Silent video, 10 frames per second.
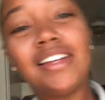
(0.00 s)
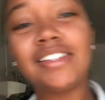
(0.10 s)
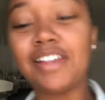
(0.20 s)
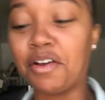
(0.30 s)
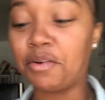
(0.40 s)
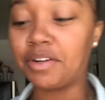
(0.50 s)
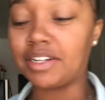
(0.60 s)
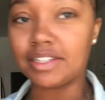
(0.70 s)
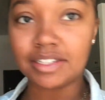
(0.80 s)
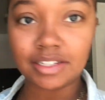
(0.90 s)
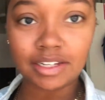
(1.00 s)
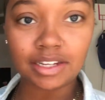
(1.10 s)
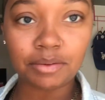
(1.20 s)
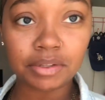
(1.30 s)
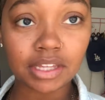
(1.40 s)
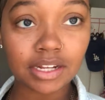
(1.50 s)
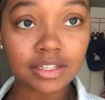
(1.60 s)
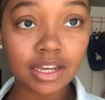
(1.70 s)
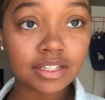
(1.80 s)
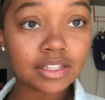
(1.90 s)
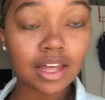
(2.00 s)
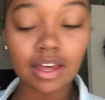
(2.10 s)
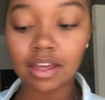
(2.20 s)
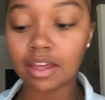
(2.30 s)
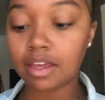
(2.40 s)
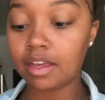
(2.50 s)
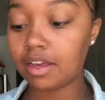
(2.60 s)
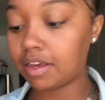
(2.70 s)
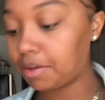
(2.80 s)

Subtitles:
So we're gonna see what they taste like.